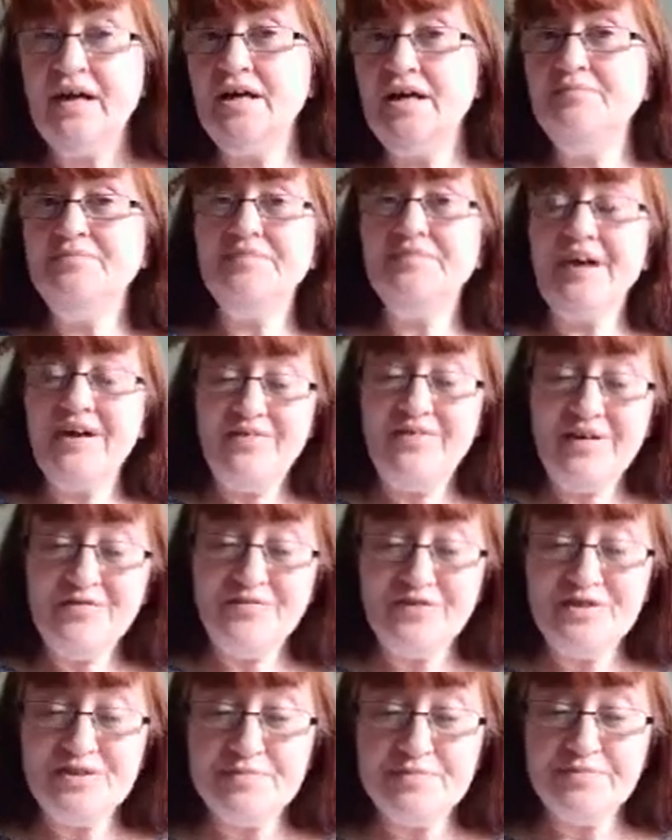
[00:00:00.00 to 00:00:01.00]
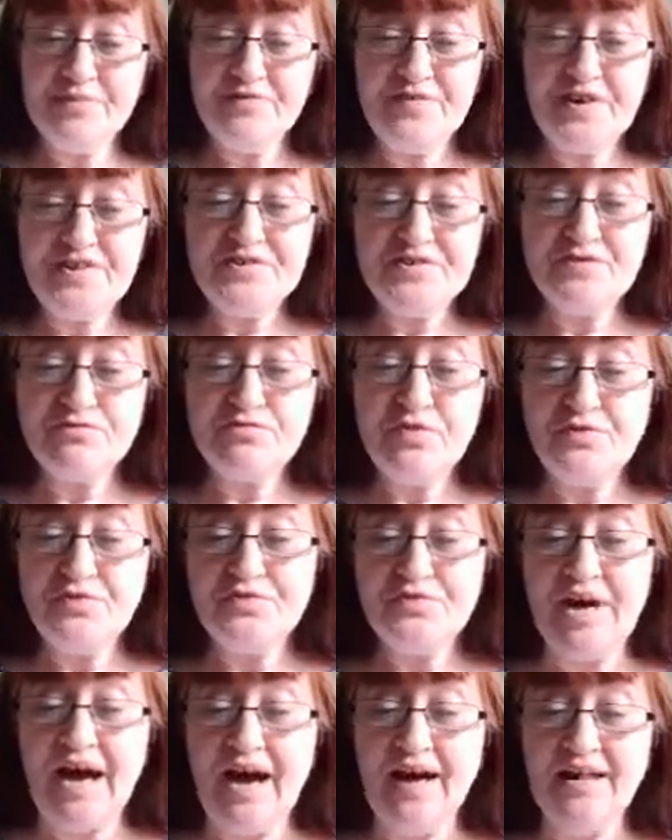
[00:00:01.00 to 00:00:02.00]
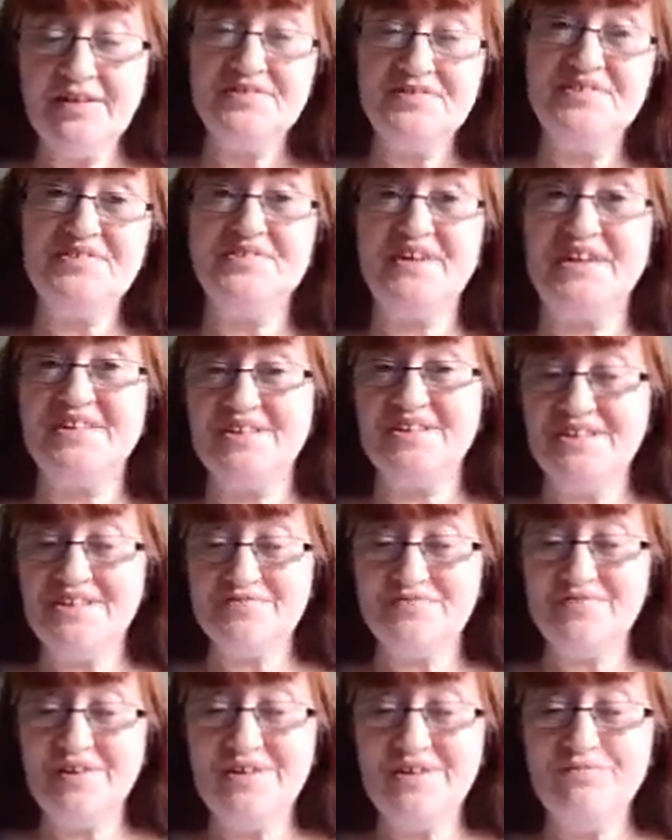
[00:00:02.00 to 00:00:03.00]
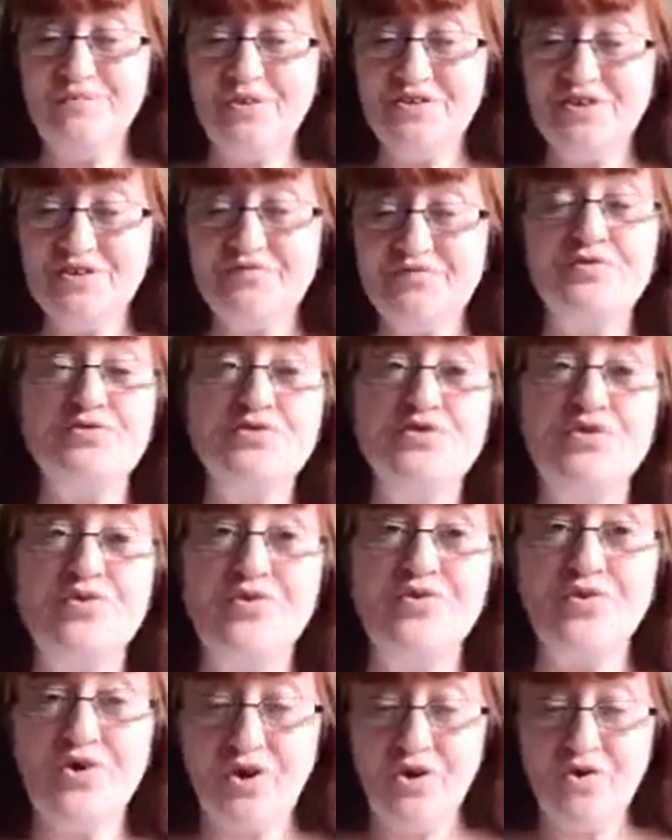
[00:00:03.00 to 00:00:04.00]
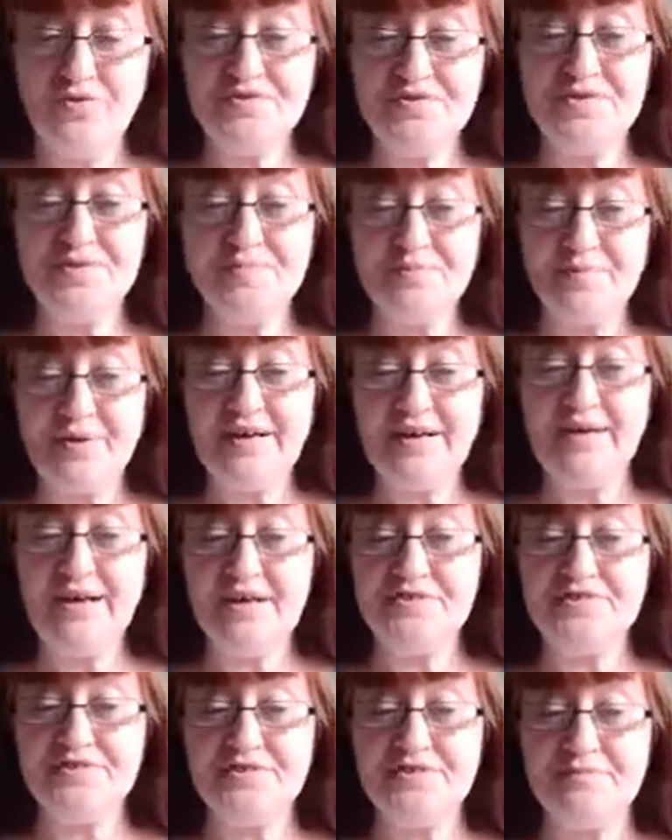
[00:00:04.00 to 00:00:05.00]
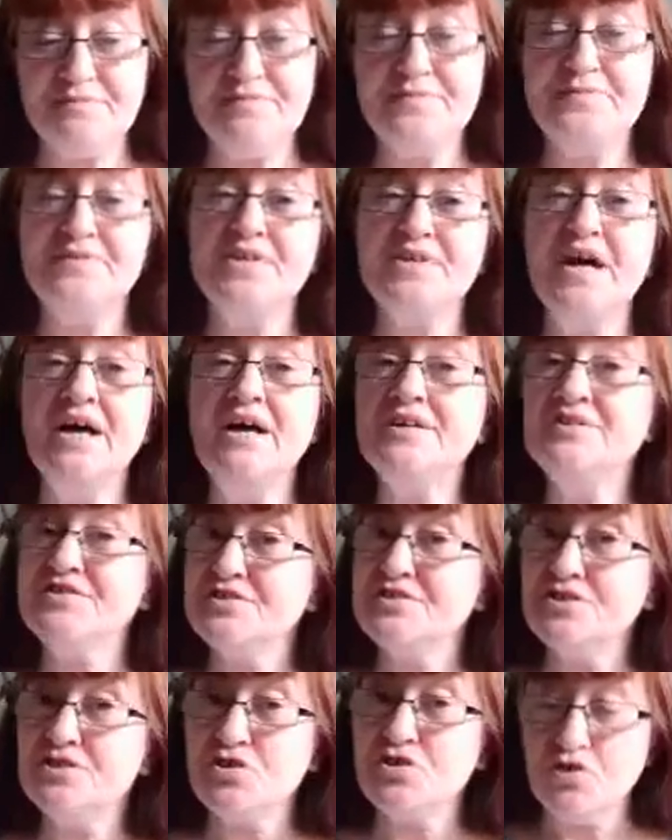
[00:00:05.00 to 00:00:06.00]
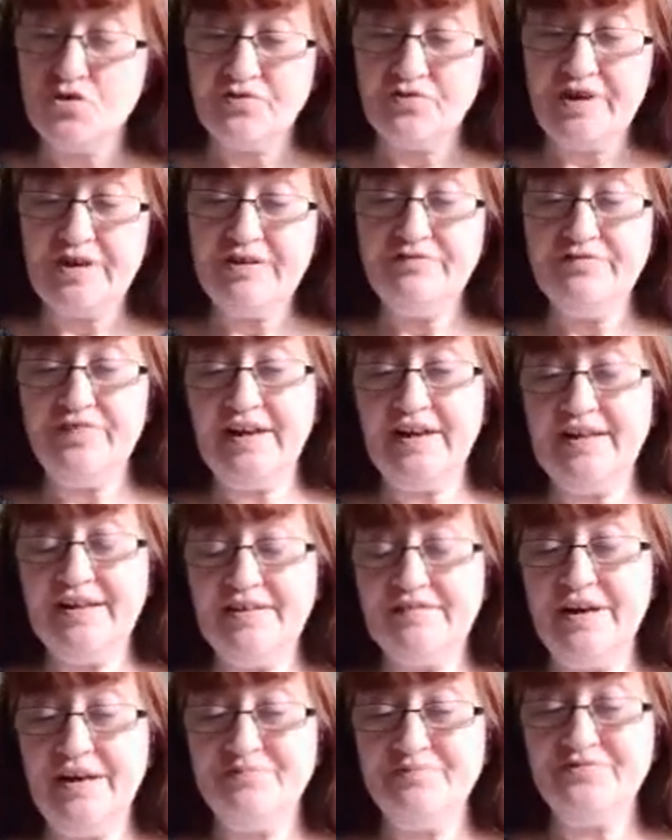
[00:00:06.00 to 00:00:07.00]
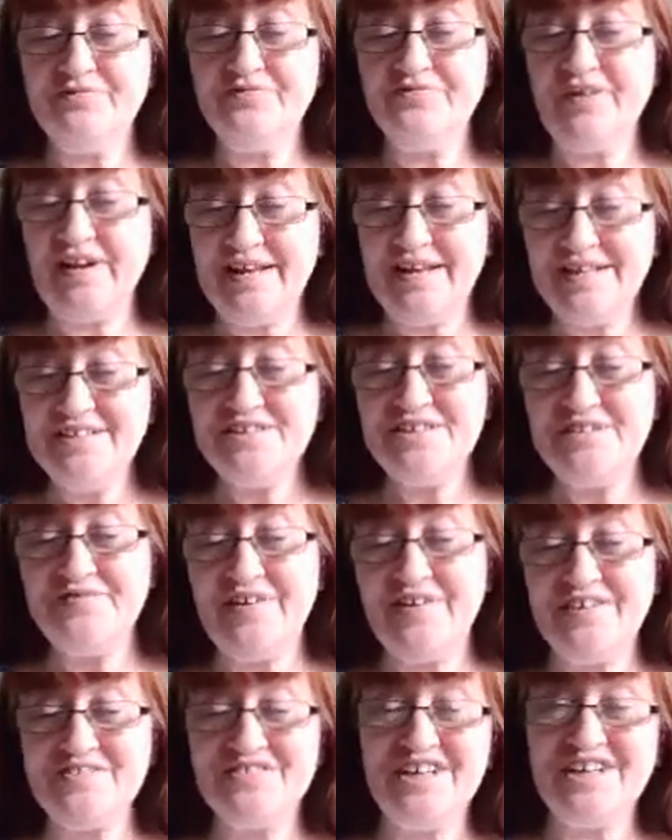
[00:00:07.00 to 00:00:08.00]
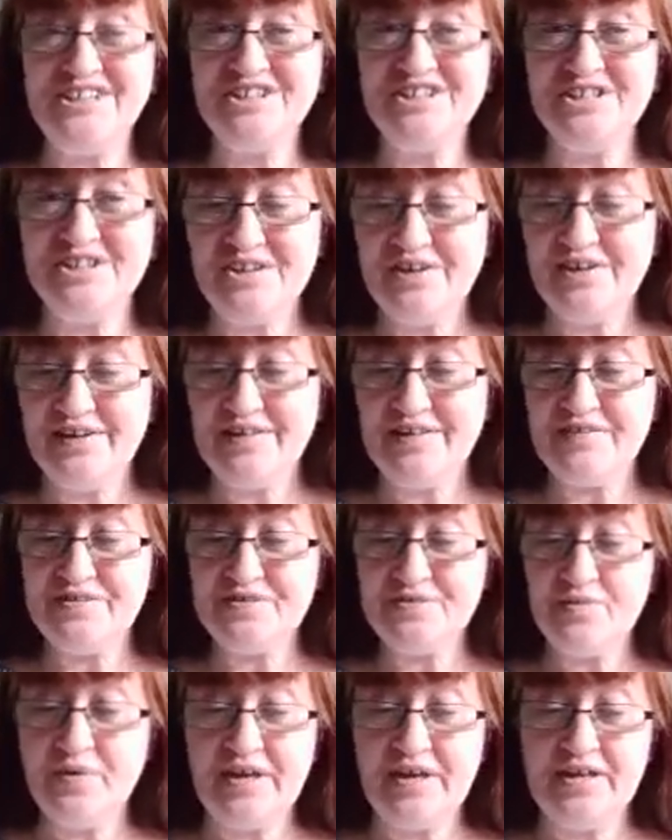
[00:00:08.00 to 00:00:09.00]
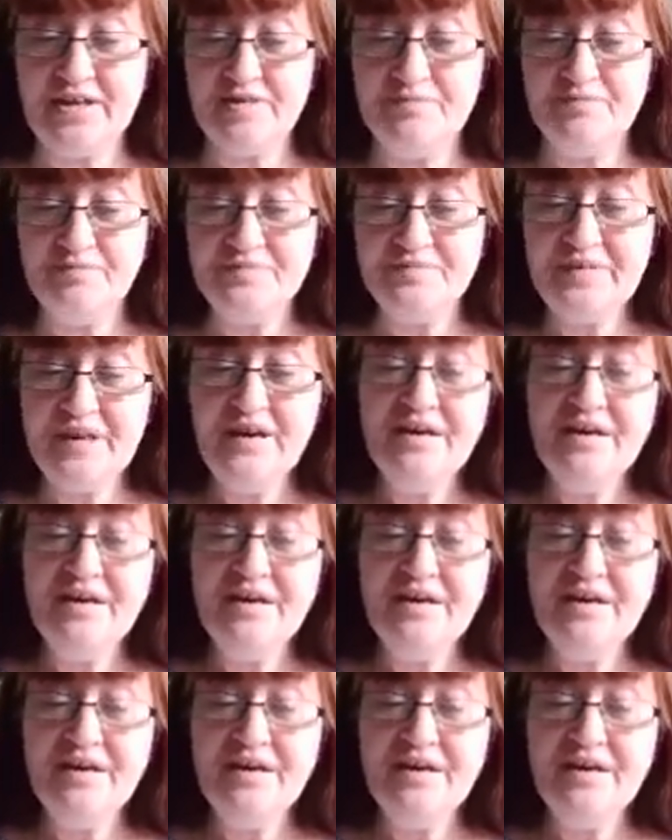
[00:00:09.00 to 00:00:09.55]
However, as Professor Ronald Harton said in his really wonderful talk on spring customs to the Doreen Valiente Foundation earlier this week,